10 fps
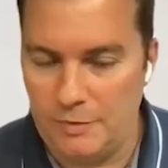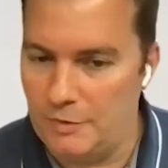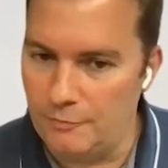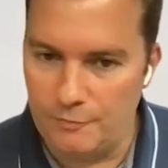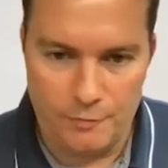
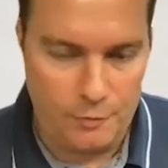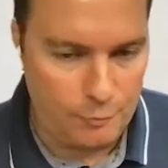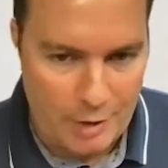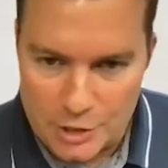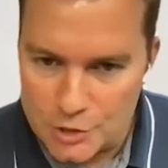the
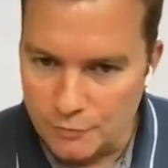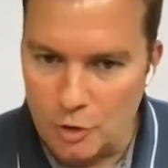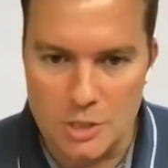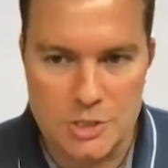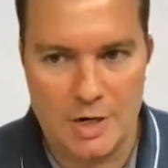range of
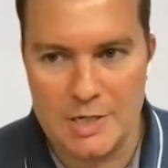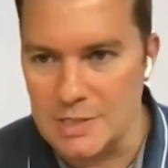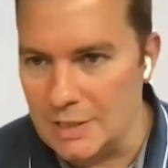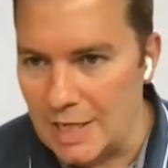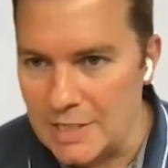contracts
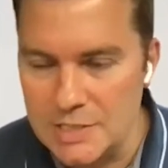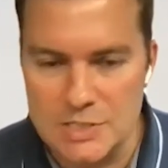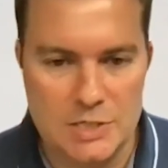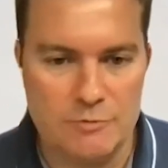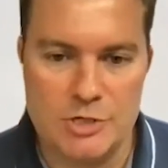and
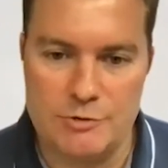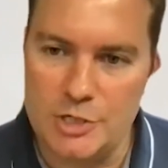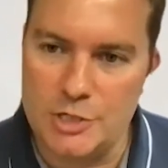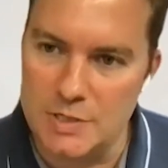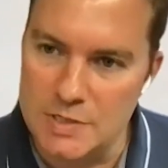licensing
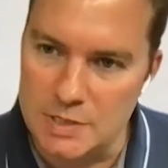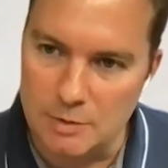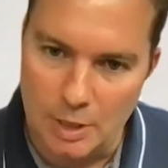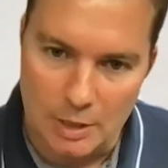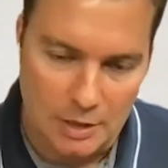restrictions
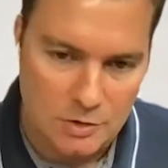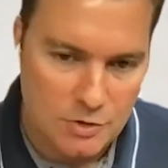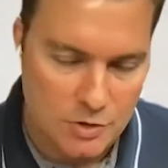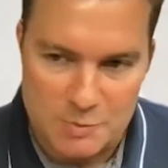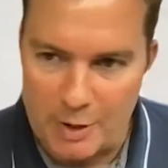and
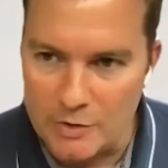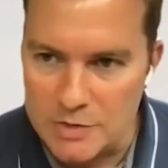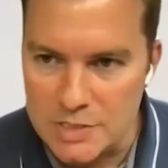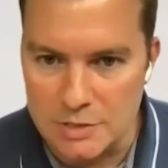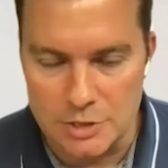
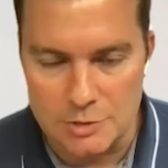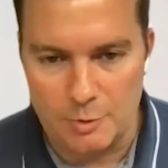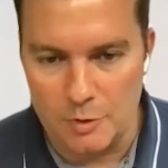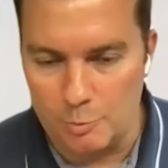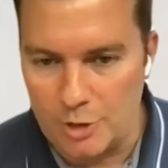intransparency
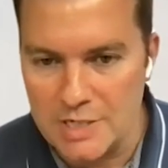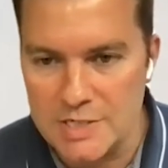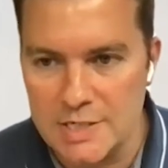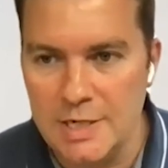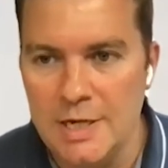on the
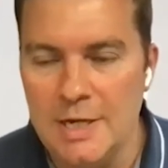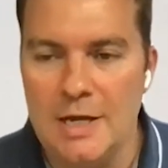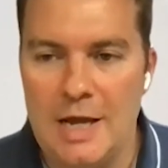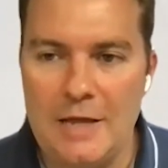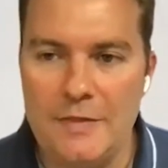pricing,
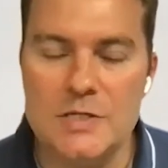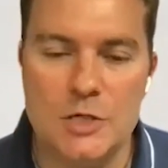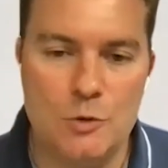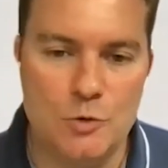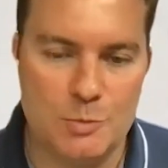and there's a
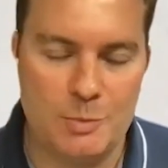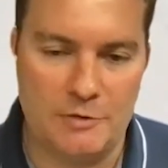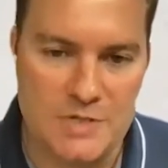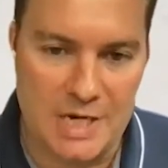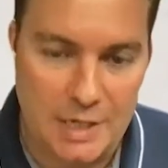huge amount
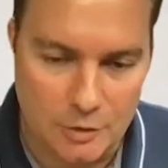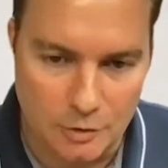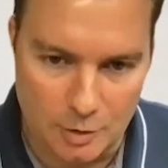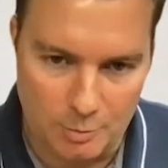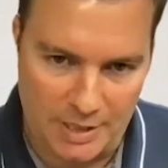of technical
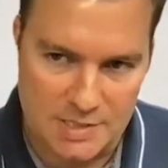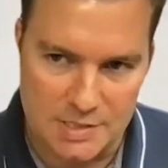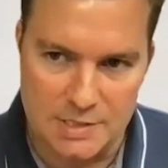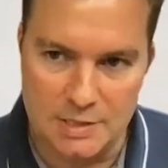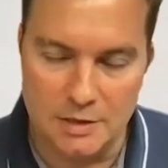
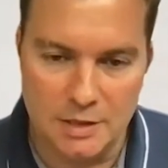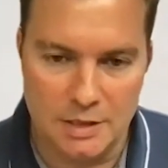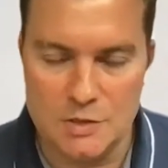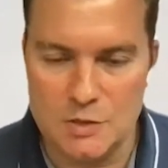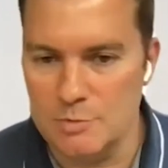complexity
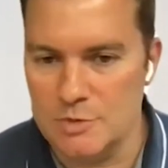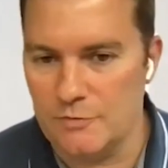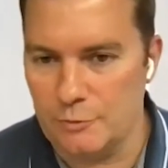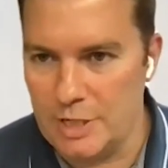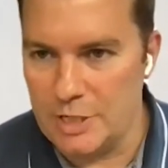in terms of
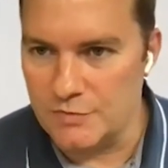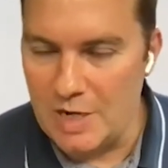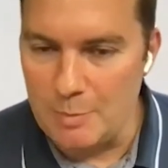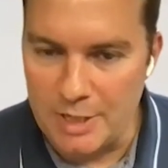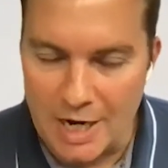the range of
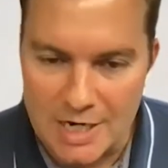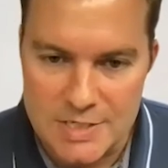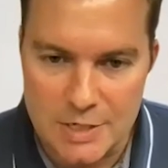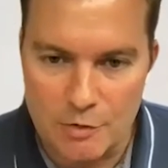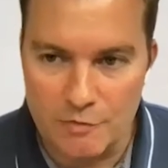APIs
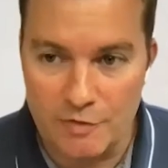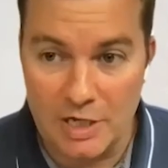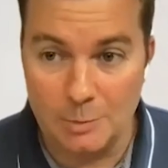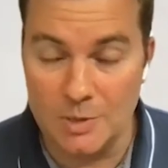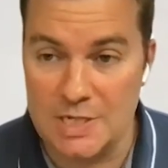that are
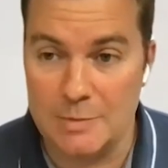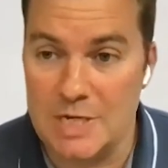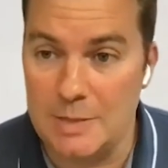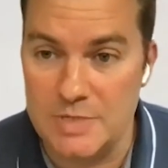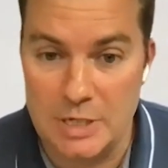available.
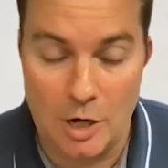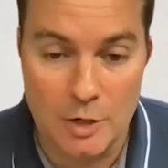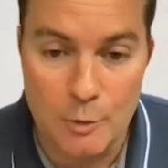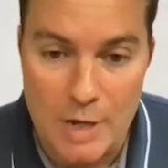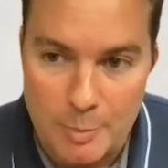Sometimes there are
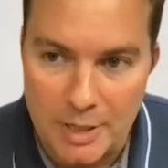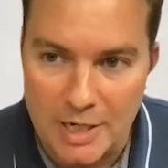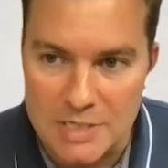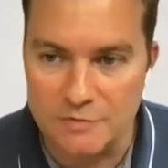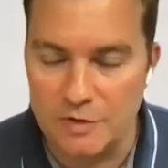no
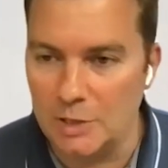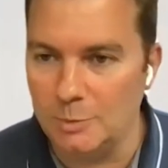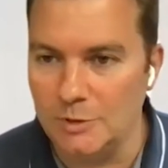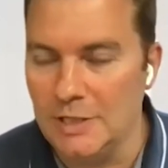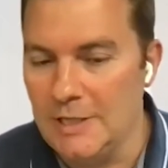APIs
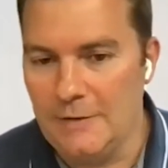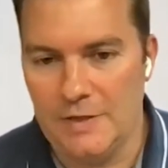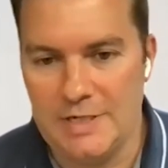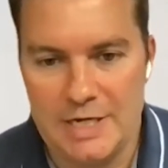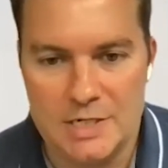available.
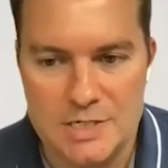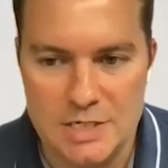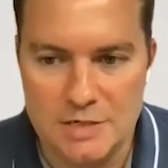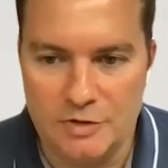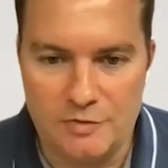The data is
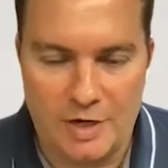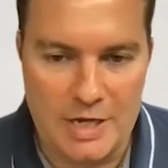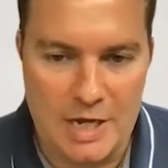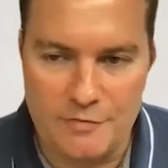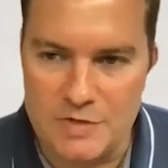delivered
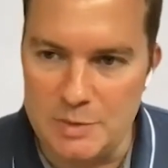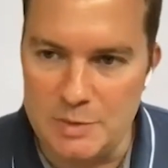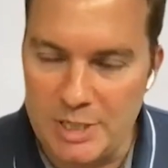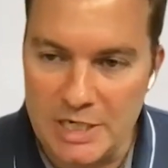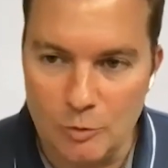via
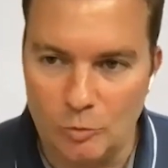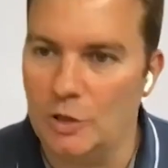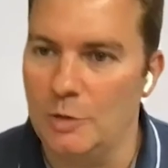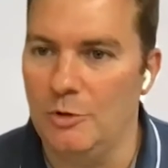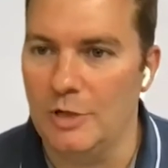FTP, all
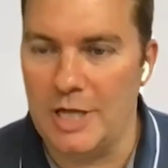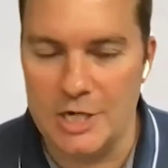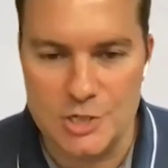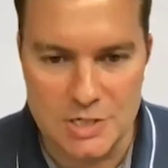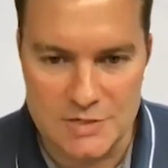
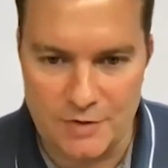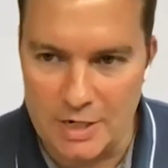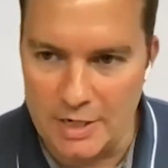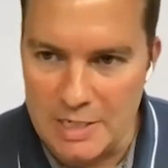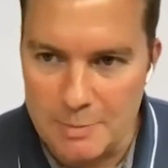communication is
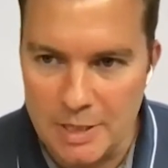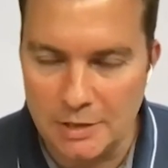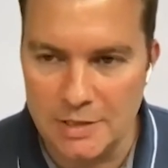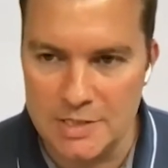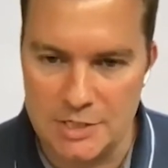via
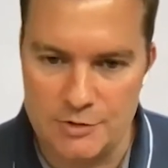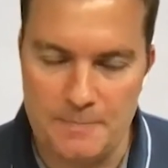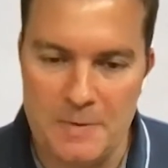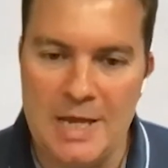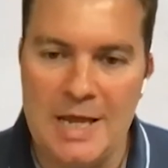email, etc.
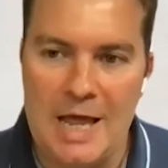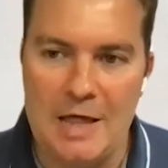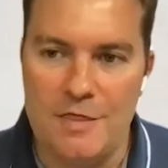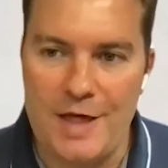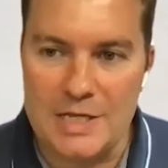
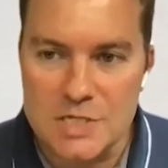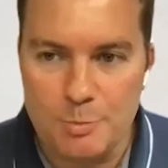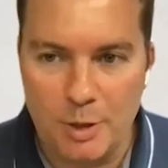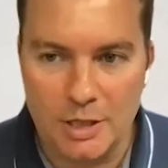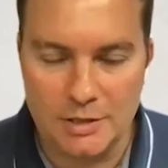And that's the
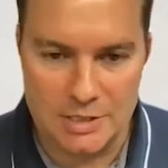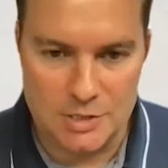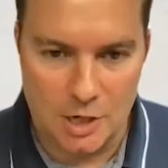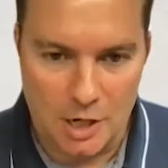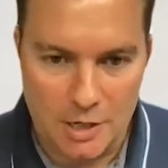part that's
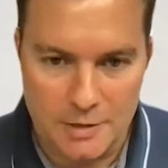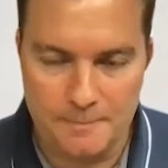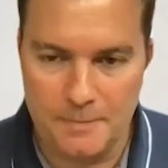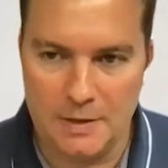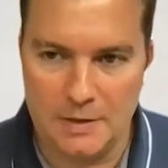hard,
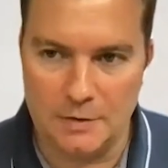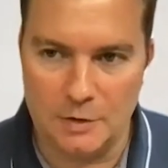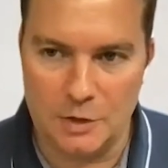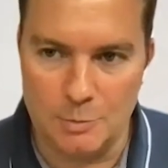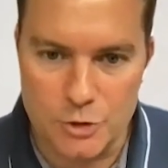the
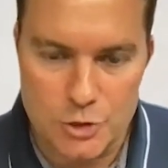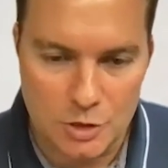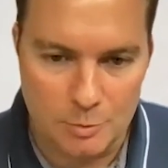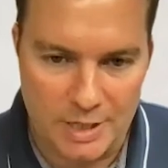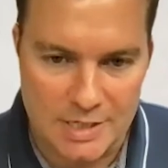commercial
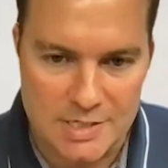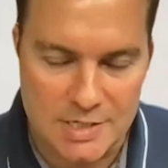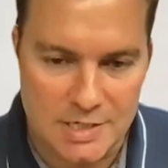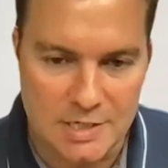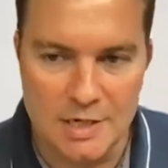
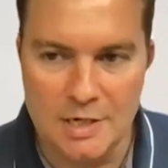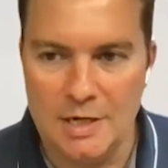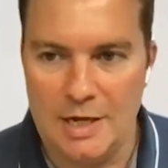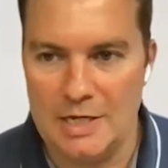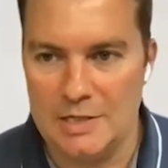complexity
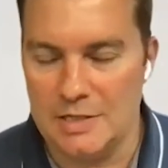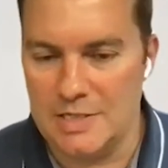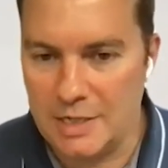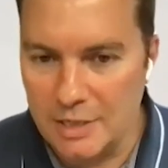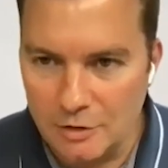and the
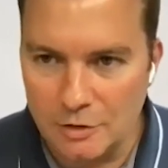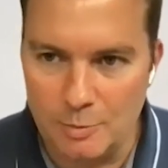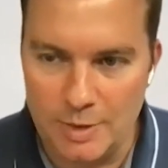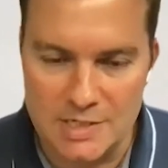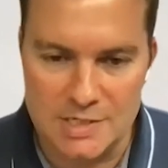technical
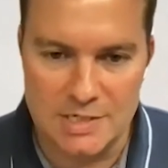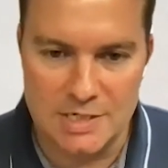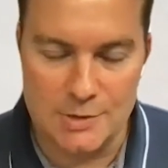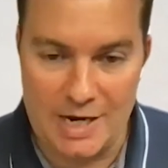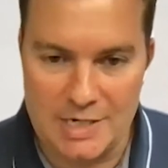complexity
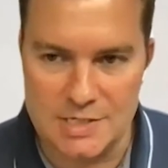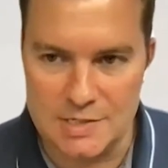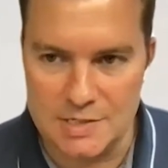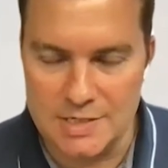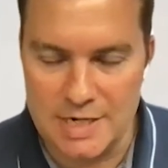to
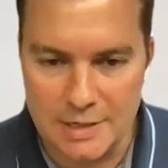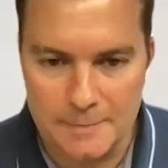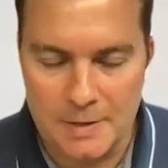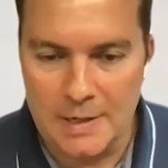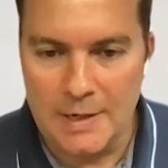access this
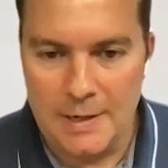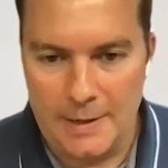data,